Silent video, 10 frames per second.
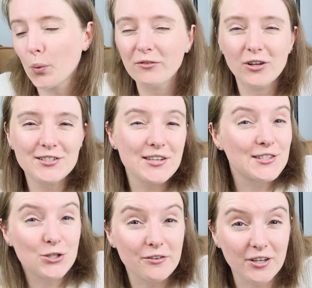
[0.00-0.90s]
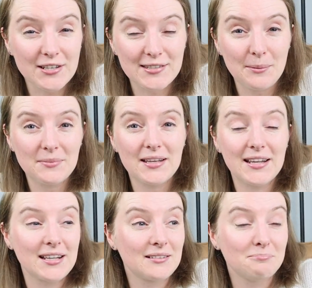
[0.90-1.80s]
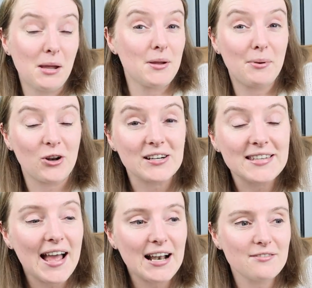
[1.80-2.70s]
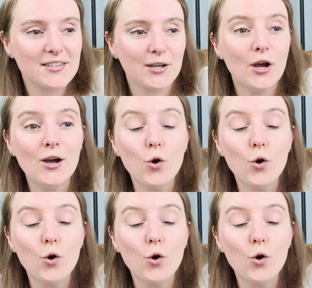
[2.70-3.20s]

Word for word: we've all discovered something maybe about ourselves that